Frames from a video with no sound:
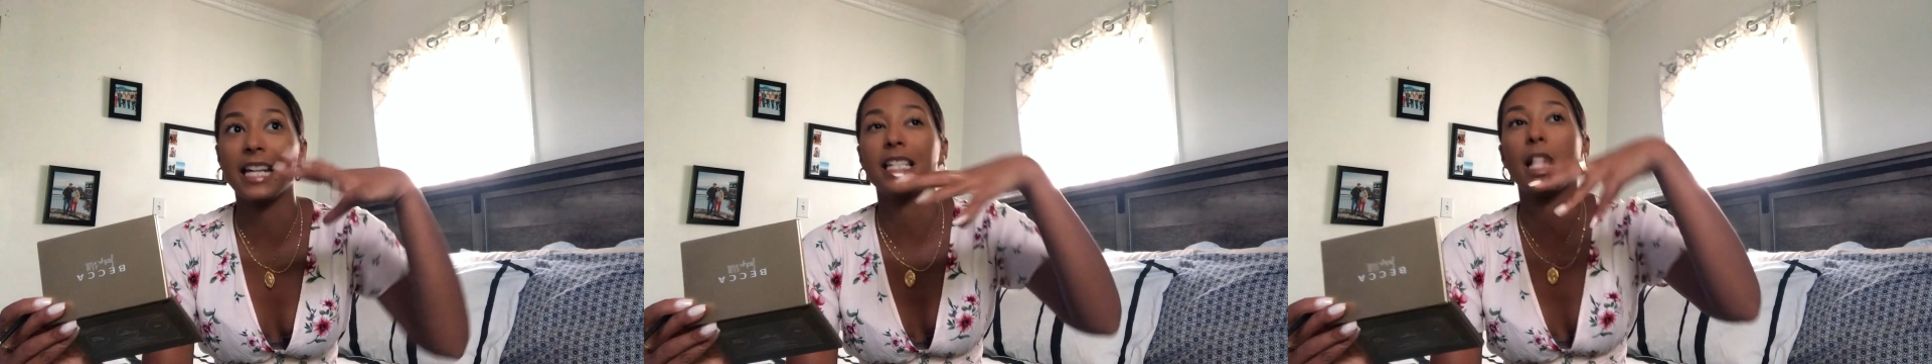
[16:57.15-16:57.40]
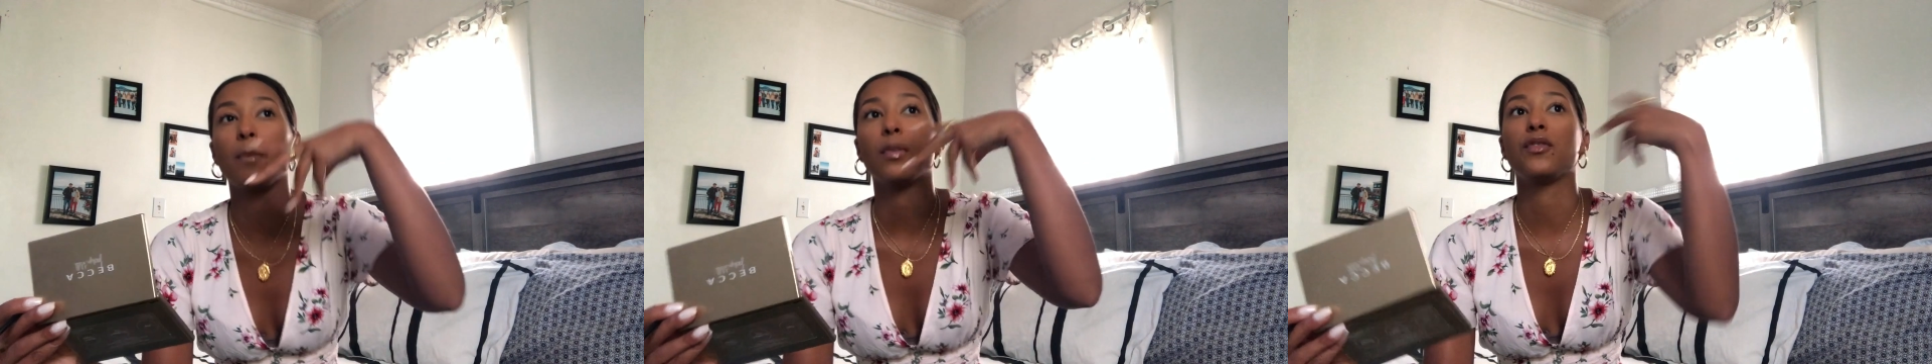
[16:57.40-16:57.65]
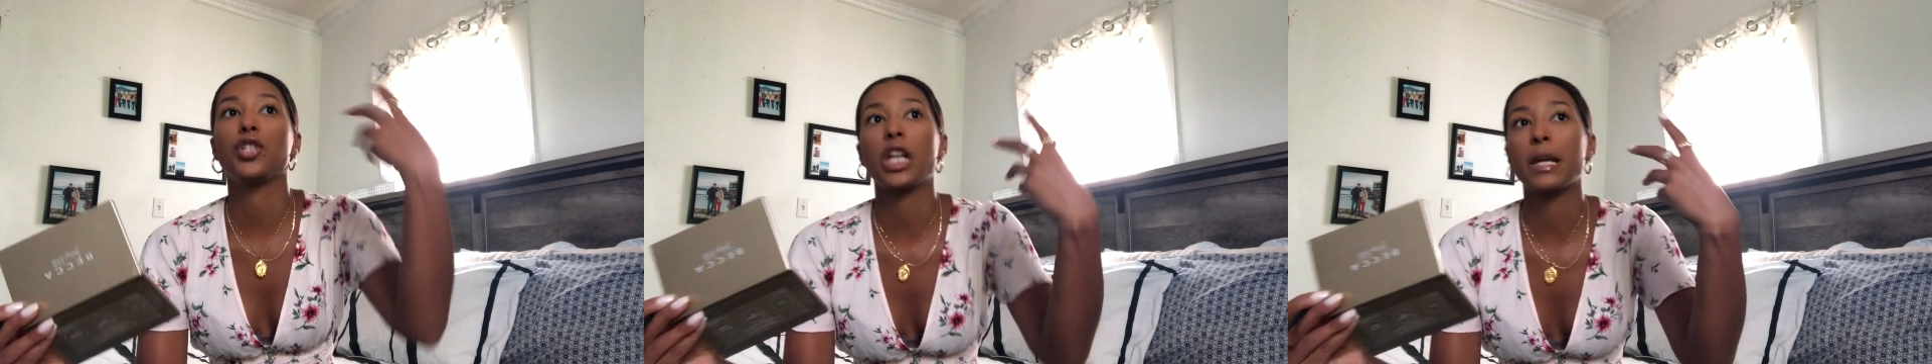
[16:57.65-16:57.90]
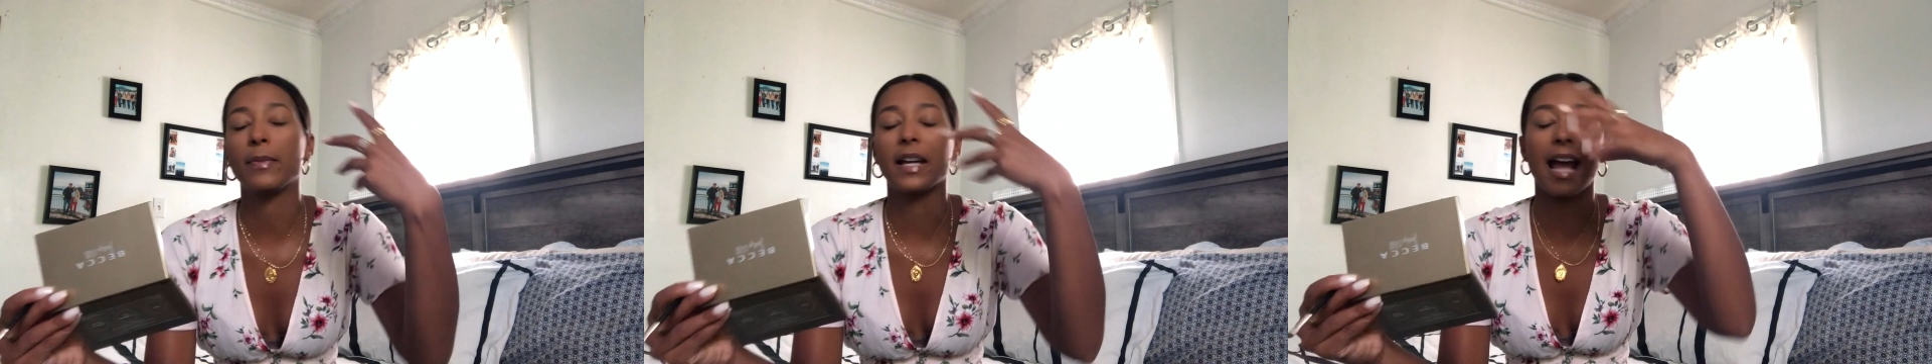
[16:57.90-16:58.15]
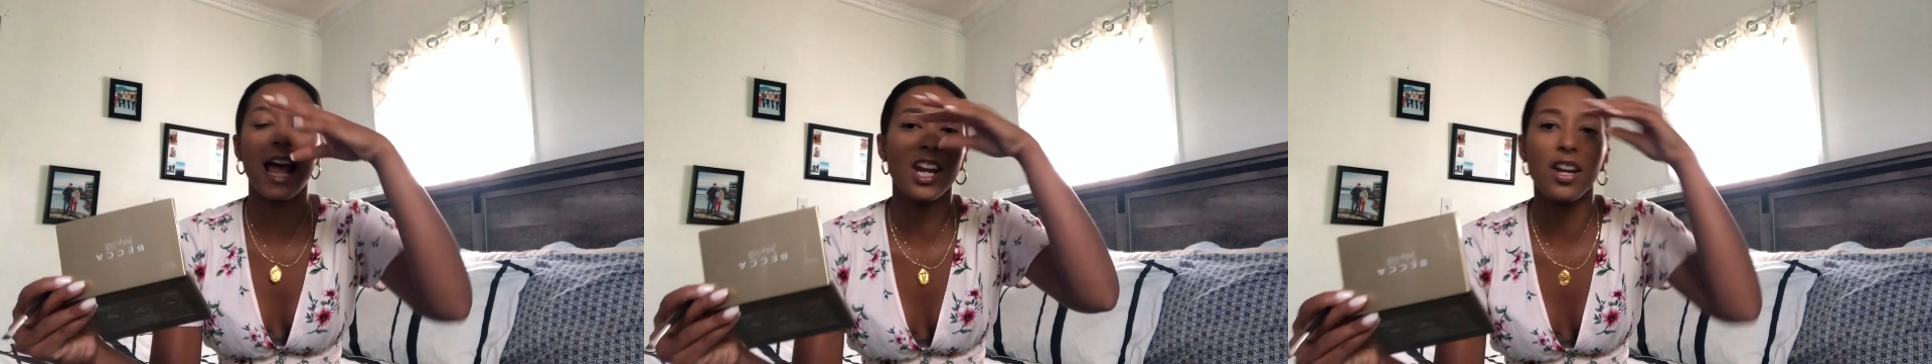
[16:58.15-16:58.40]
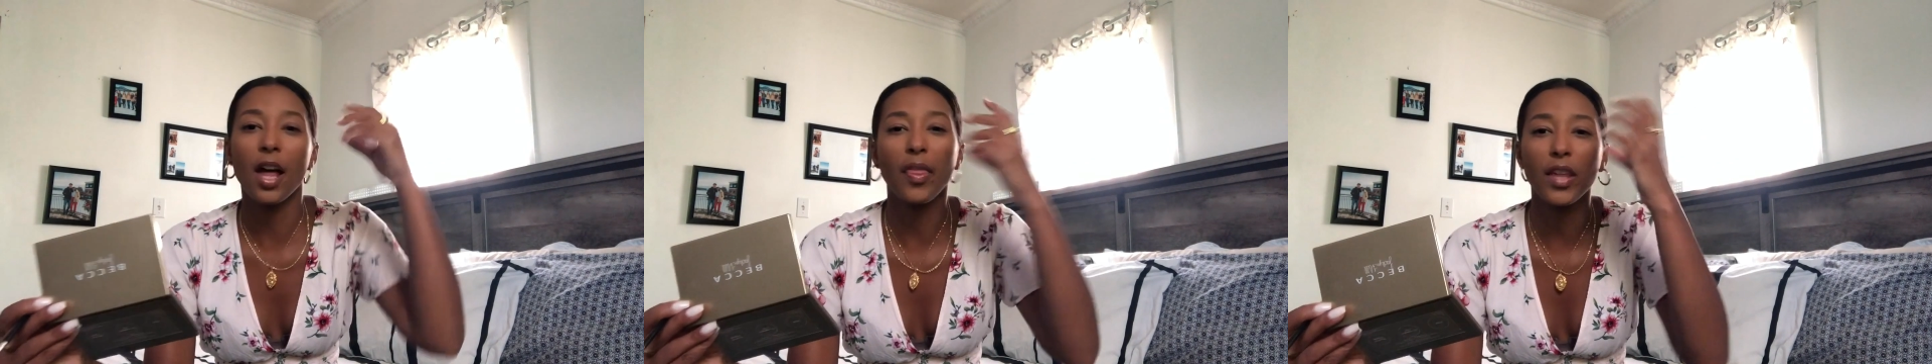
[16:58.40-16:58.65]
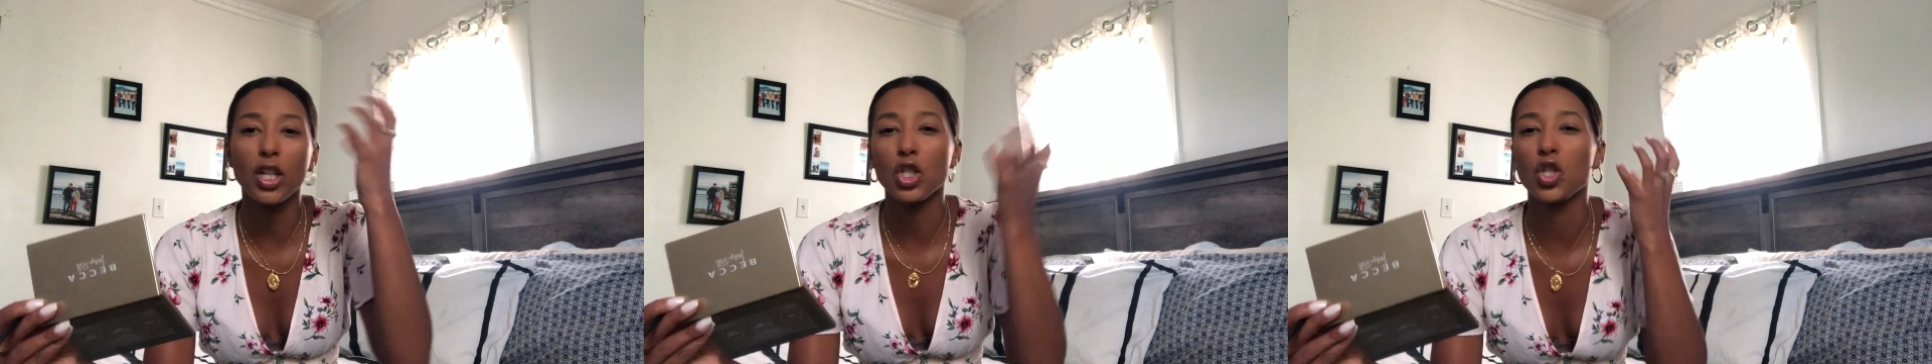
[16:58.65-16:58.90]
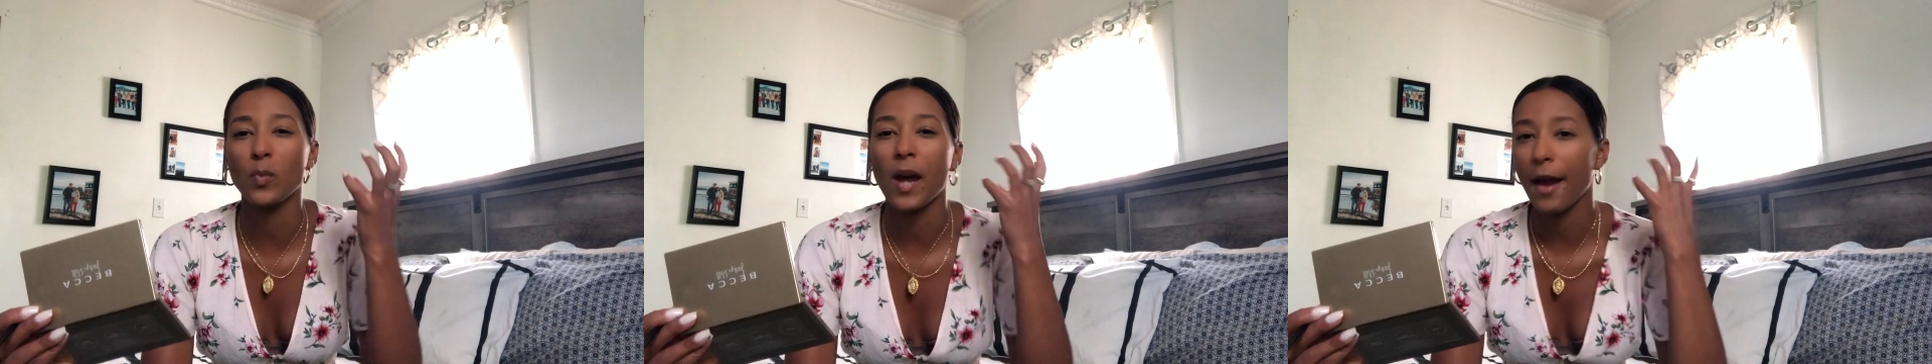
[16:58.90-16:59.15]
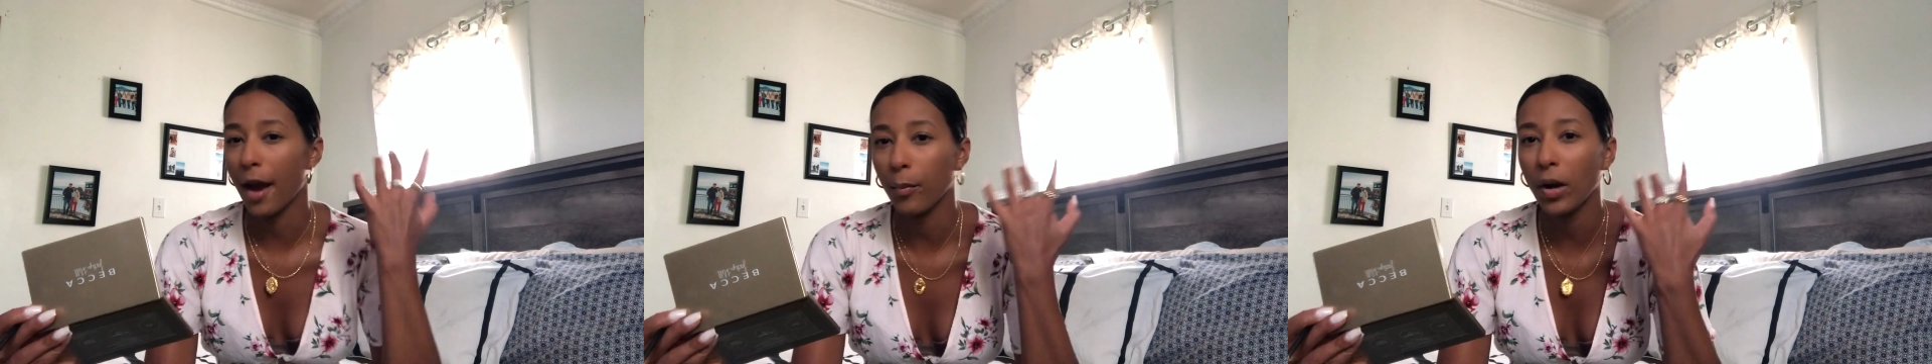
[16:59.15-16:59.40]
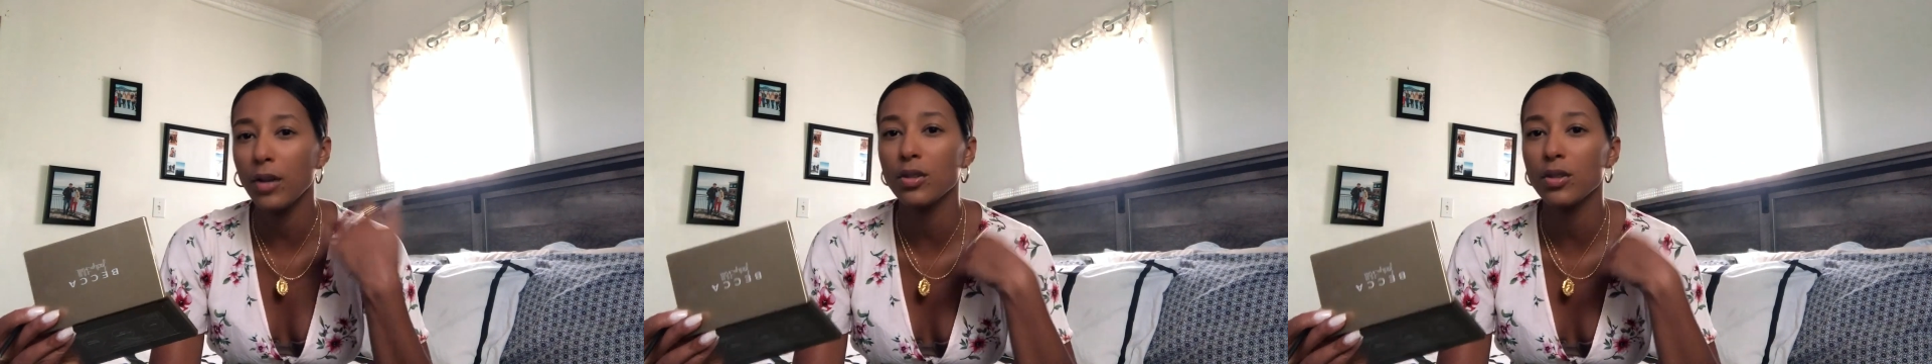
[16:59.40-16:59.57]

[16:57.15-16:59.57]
any type of shape. Like I had nothing to my eyebrow,